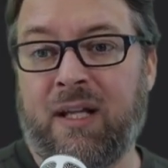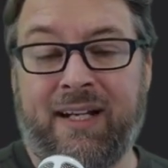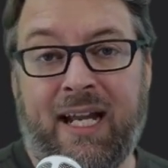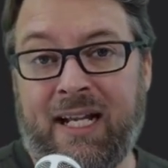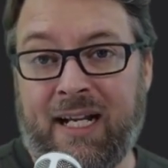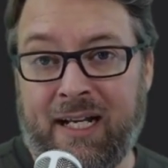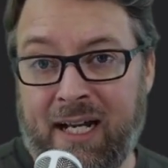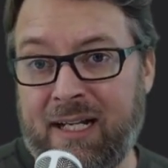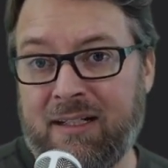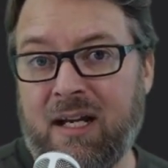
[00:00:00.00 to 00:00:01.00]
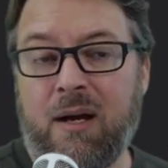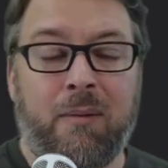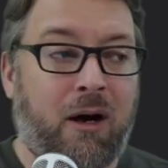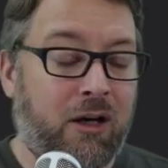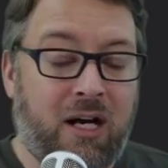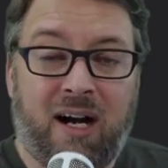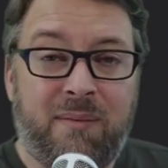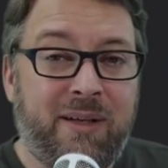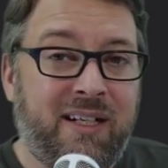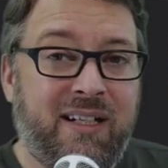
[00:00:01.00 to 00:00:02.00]
like 8888, are
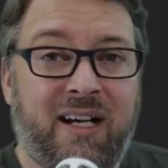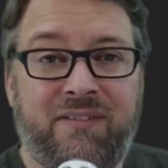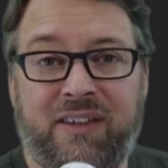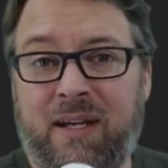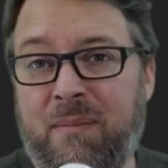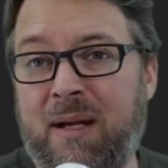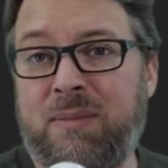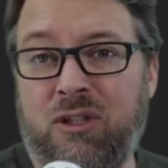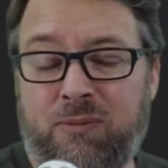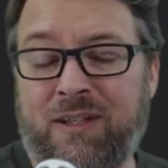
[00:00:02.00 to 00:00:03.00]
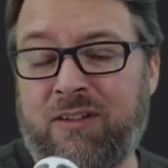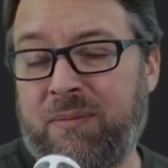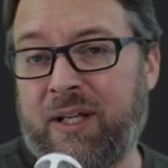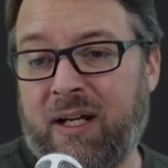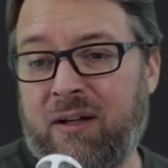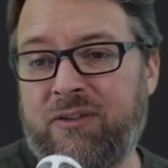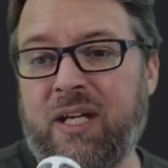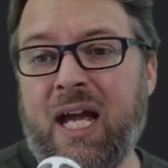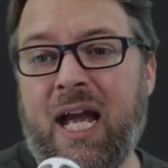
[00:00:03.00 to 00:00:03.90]
common enough that they might be used by something else.